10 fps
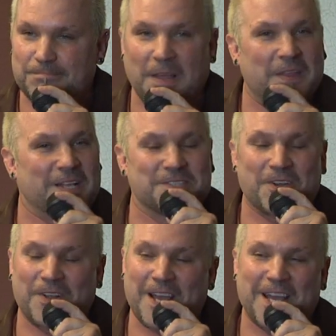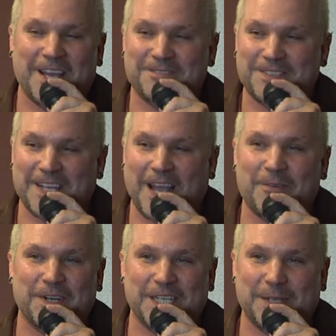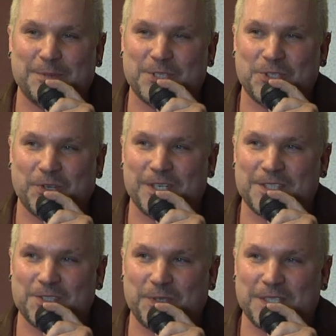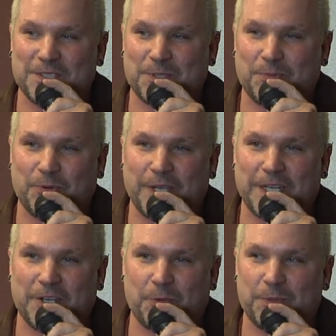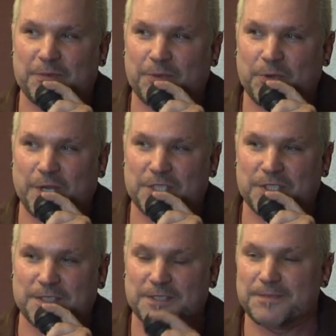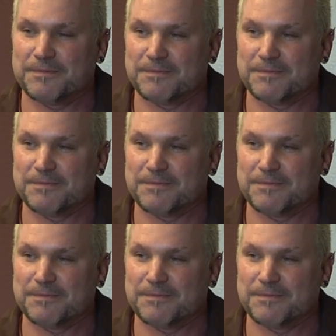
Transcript: And that's all I have today. I wanted to keep it short and sweet and to the point and open it for questions.